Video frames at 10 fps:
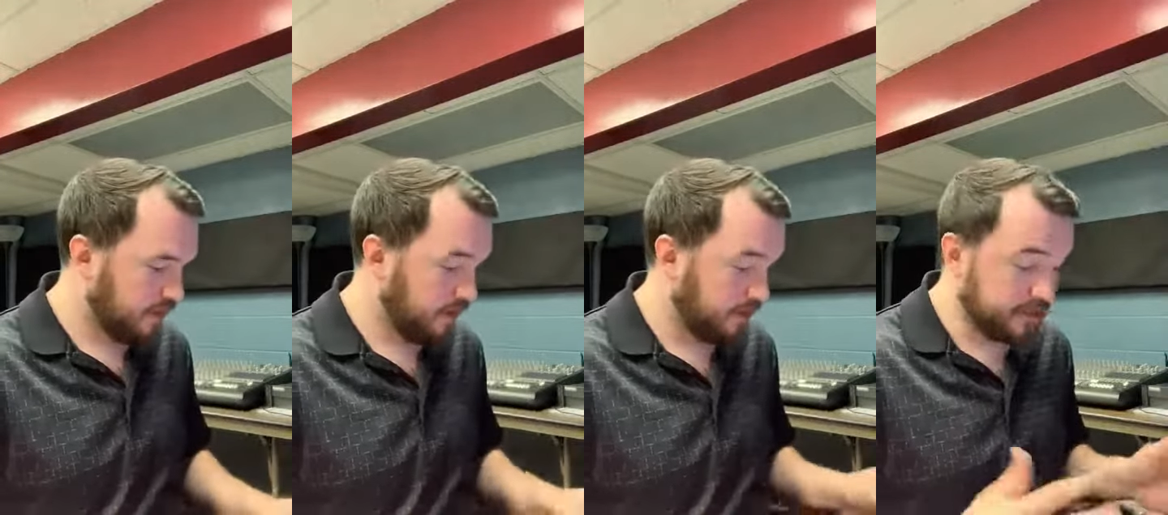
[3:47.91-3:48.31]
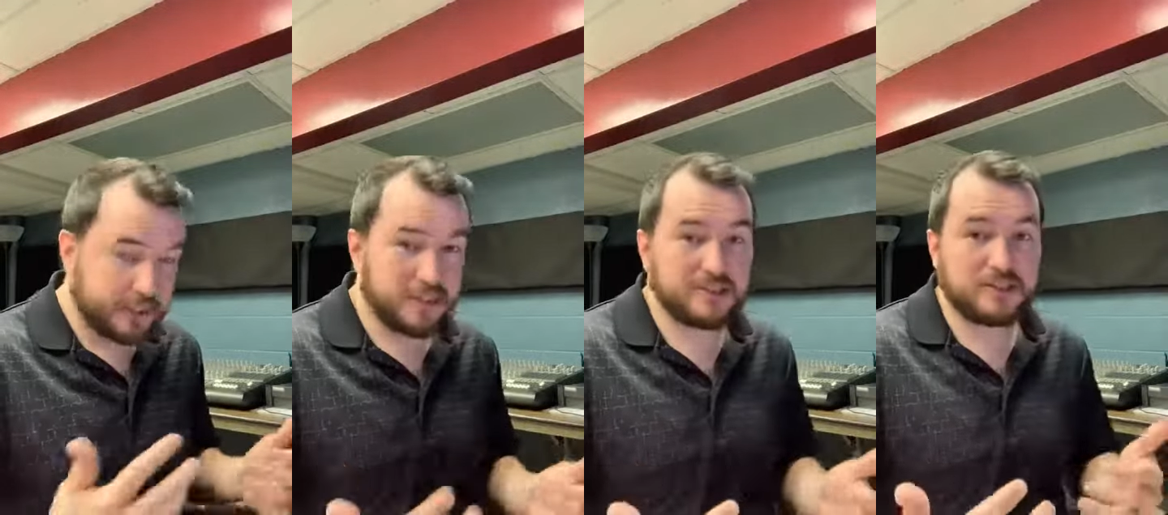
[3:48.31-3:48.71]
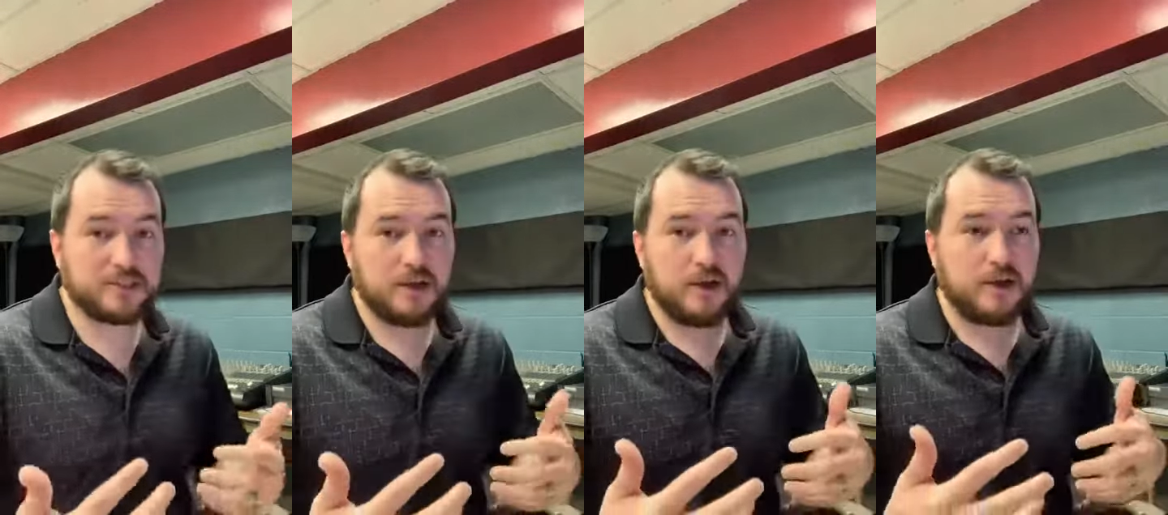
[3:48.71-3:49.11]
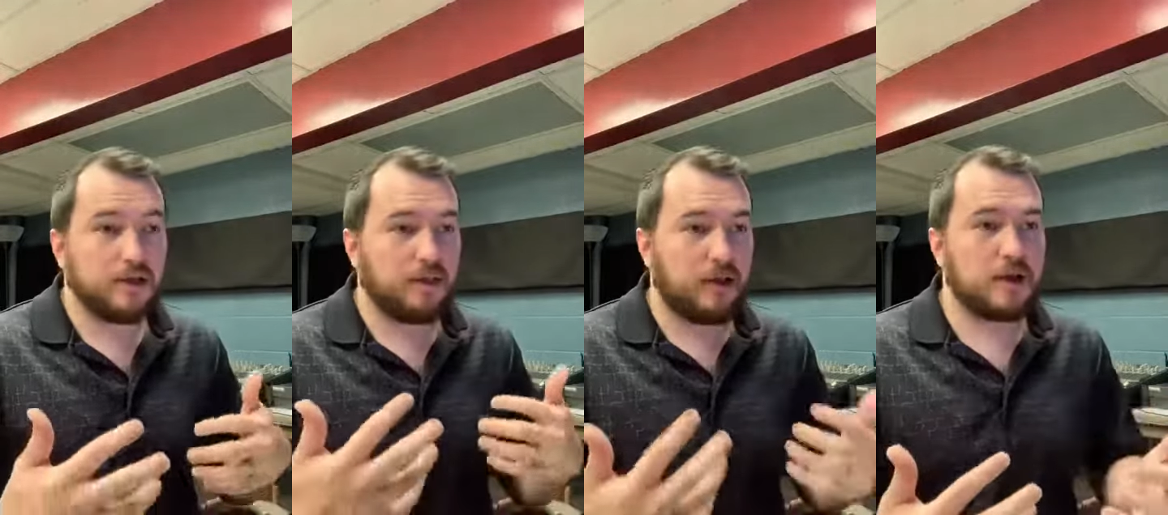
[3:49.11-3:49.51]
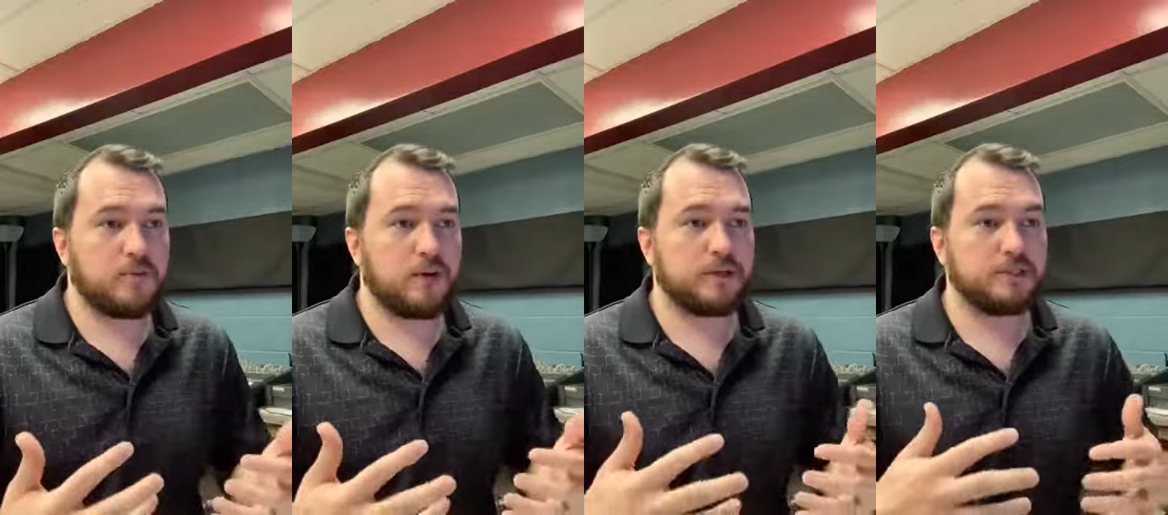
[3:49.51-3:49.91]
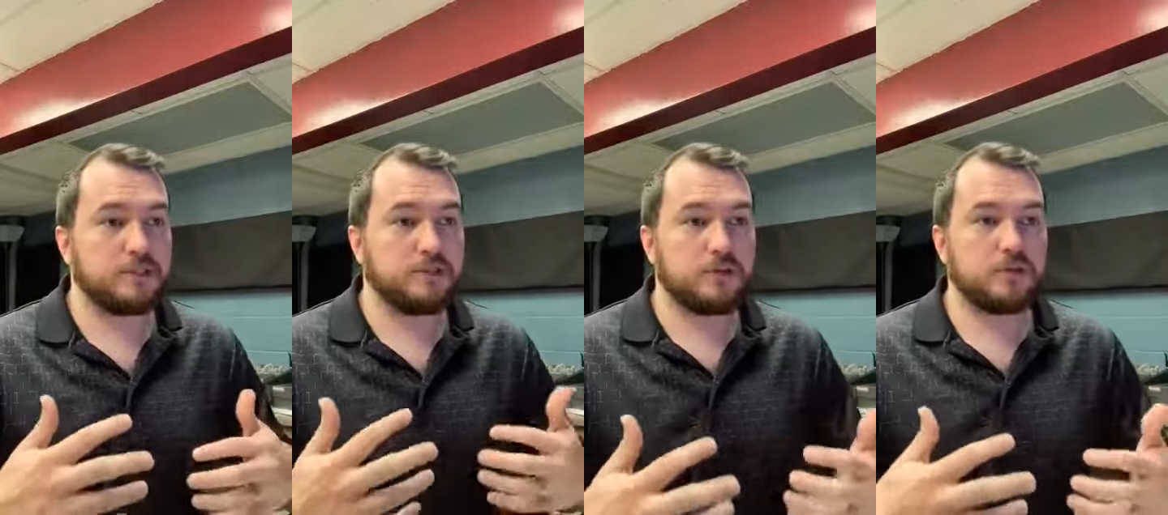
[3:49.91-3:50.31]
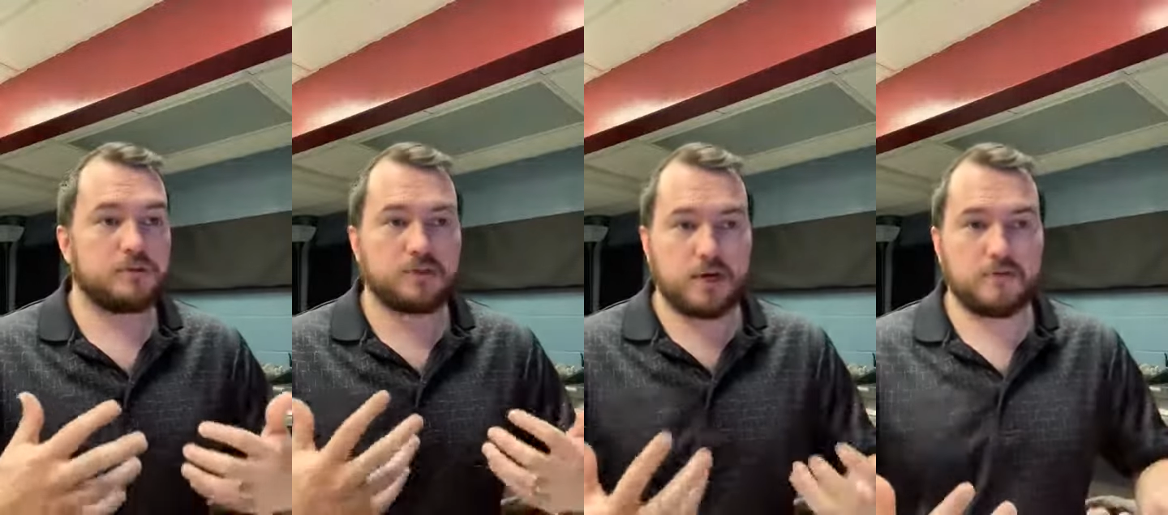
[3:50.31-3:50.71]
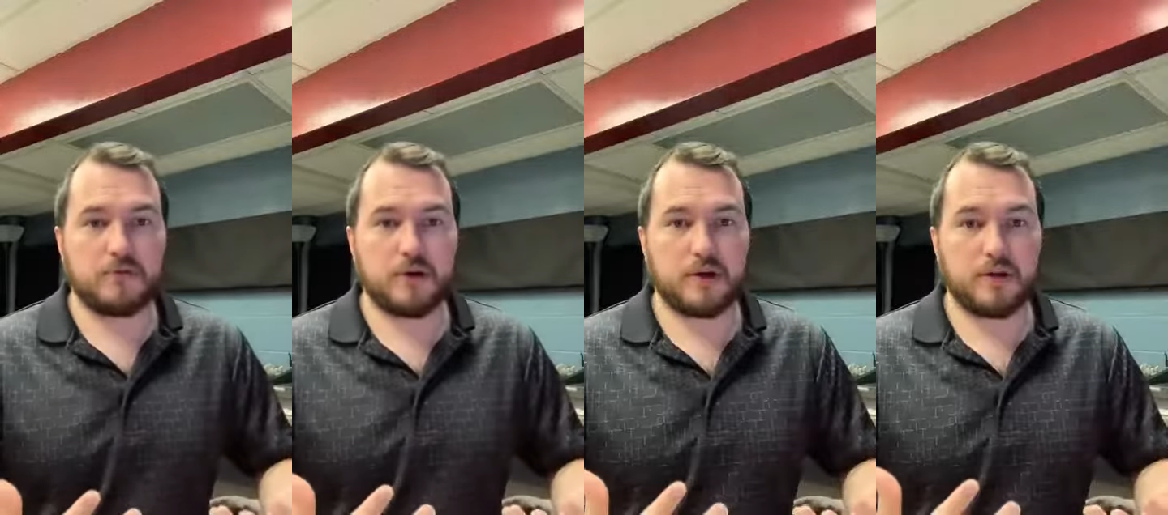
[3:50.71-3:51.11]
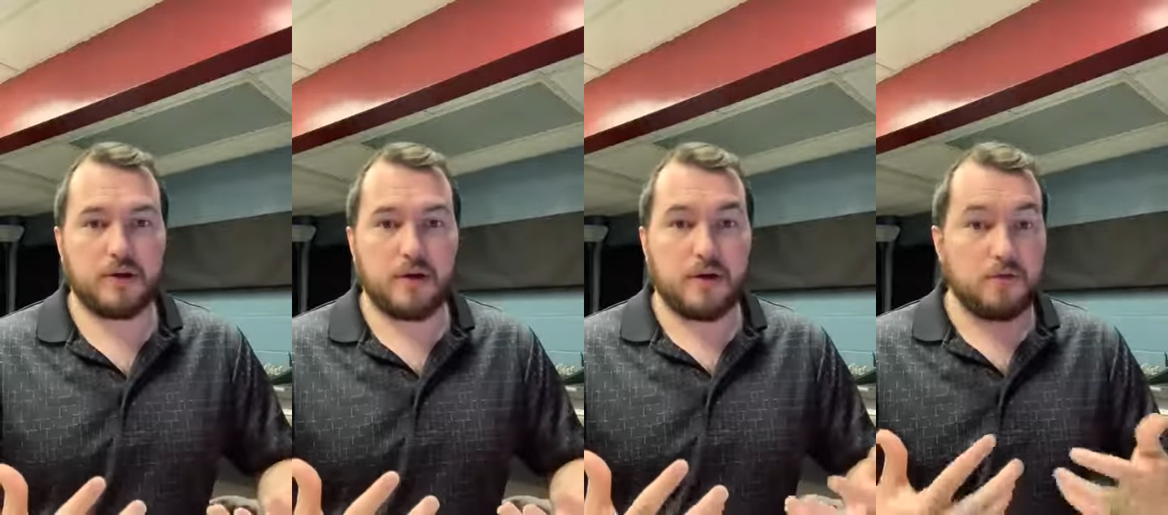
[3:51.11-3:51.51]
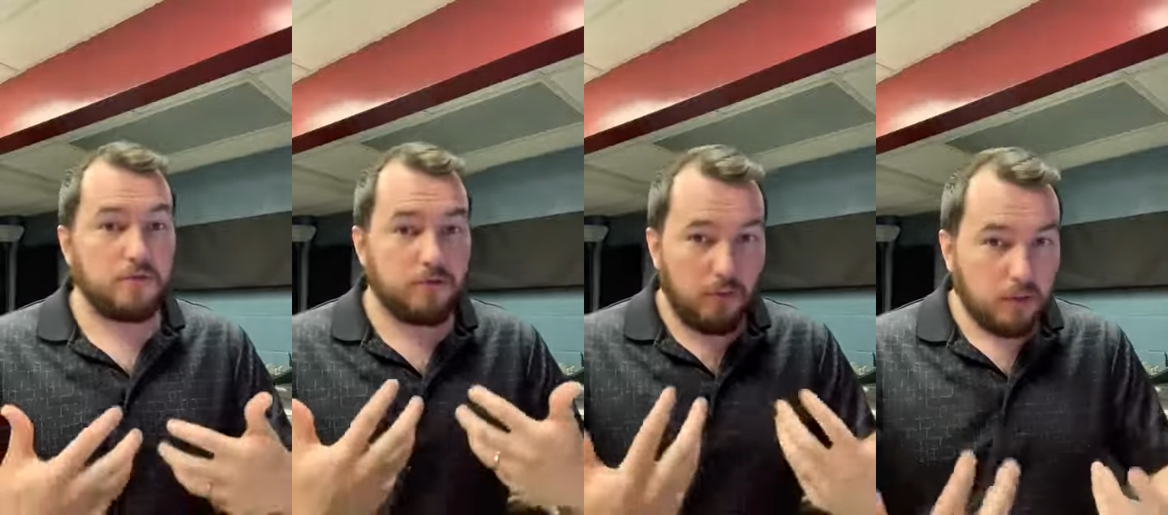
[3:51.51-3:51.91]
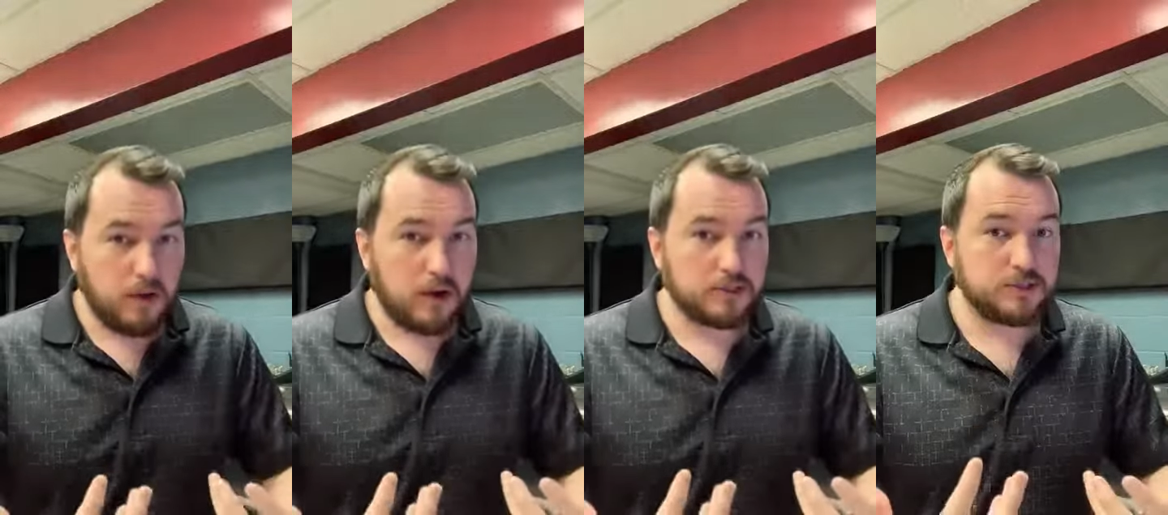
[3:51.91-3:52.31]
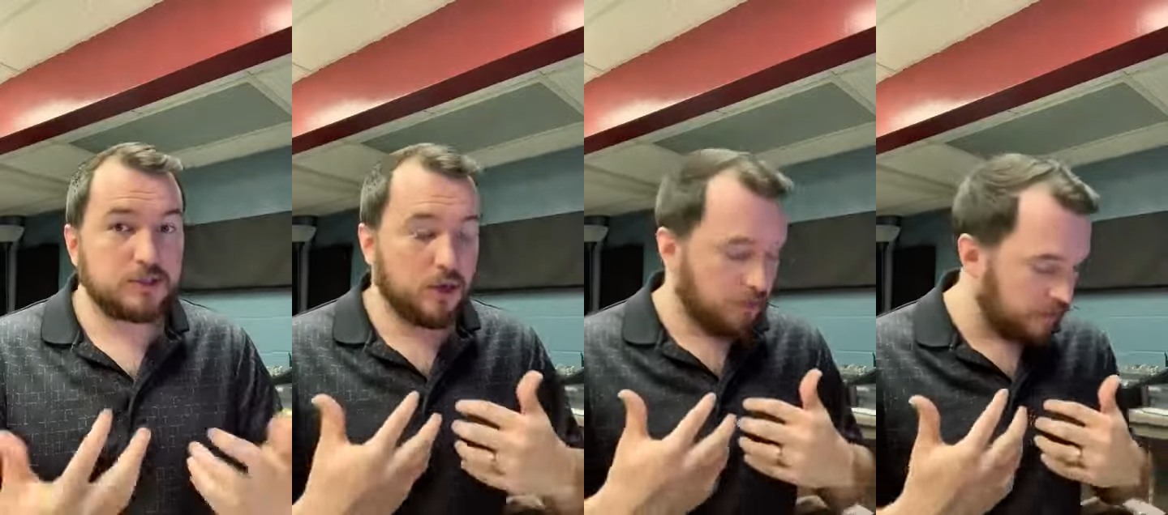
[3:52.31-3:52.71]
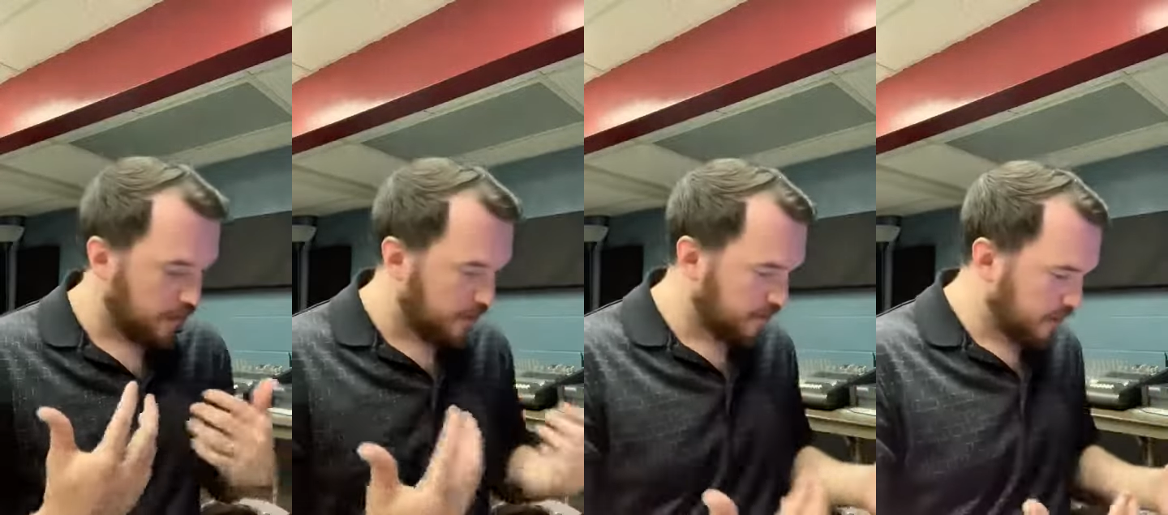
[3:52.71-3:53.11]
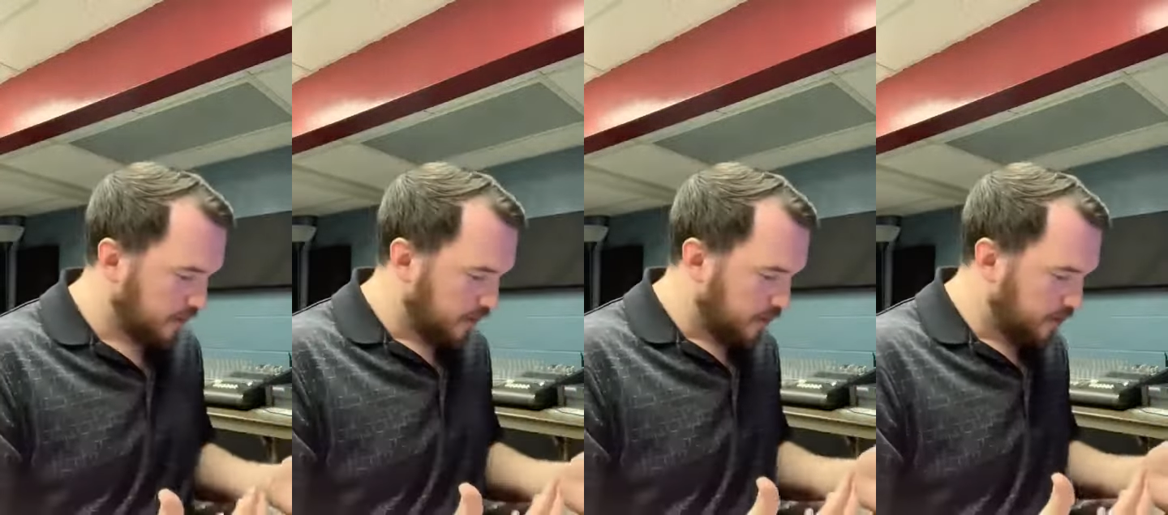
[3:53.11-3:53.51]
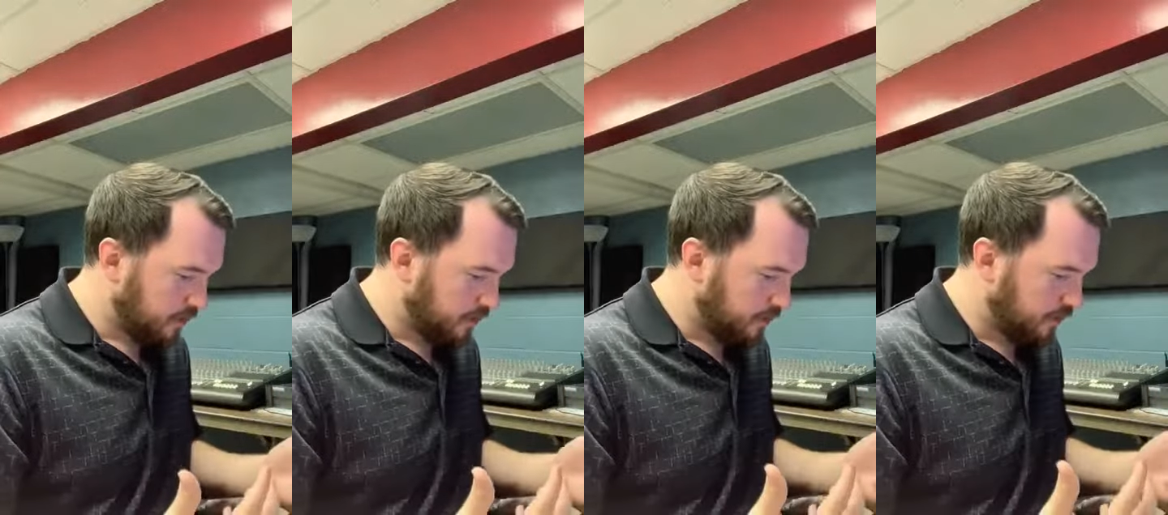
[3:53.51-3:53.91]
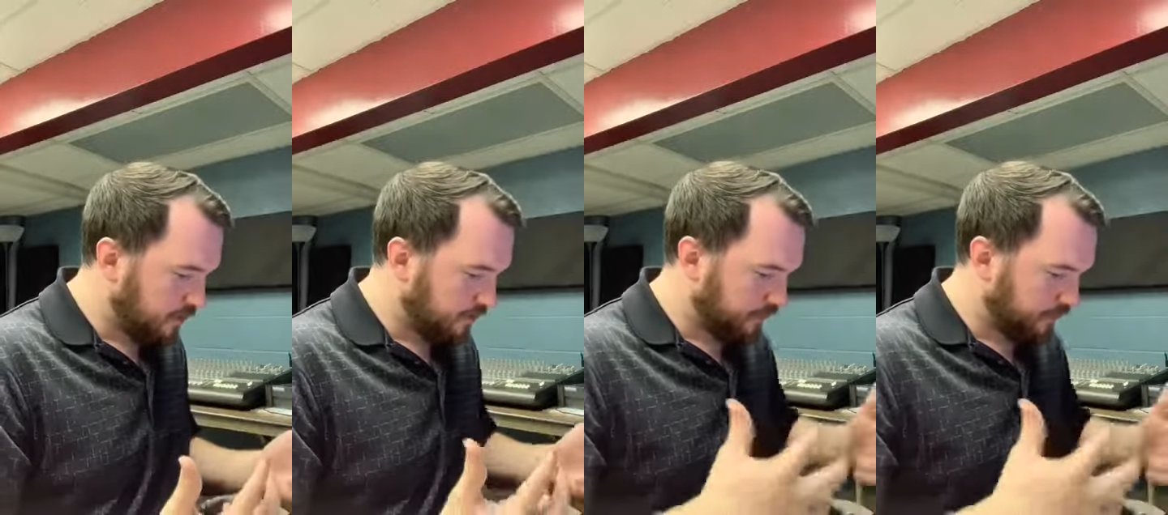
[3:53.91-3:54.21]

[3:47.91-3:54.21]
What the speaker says: And Jesus, he likewise endured suffering for us so that he could